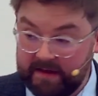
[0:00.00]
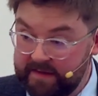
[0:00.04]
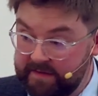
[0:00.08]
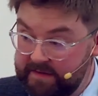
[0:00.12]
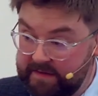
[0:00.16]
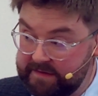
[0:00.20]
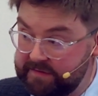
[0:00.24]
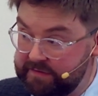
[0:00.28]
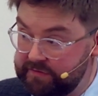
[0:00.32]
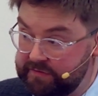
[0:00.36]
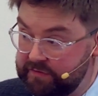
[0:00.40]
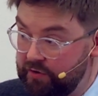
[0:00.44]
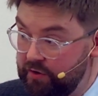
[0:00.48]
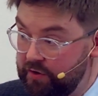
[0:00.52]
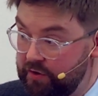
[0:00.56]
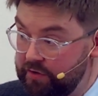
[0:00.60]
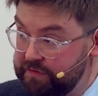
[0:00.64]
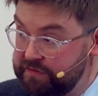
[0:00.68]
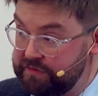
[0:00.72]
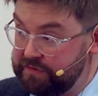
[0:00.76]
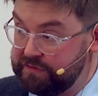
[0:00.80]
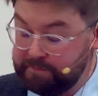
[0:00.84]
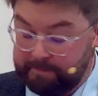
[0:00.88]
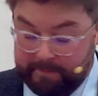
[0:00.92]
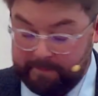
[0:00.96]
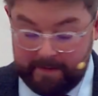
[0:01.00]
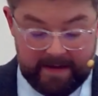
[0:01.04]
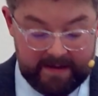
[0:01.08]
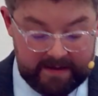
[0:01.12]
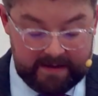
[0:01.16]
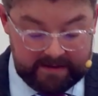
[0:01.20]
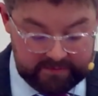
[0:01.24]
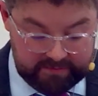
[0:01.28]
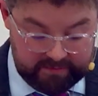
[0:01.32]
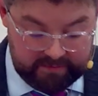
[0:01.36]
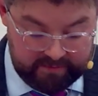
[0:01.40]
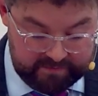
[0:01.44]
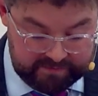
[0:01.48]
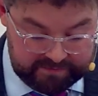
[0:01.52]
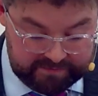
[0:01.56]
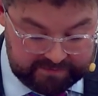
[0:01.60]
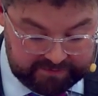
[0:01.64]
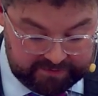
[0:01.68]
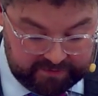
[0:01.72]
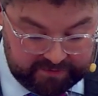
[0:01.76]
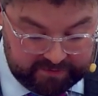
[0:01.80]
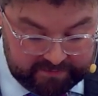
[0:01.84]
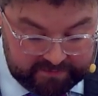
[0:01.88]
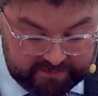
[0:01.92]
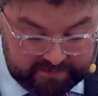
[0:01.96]
This is God speaking to the
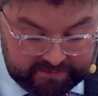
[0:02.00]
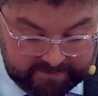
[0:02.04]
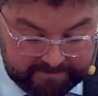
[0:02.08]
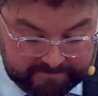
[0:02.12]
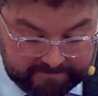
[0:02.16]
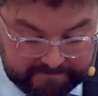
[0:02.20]
son.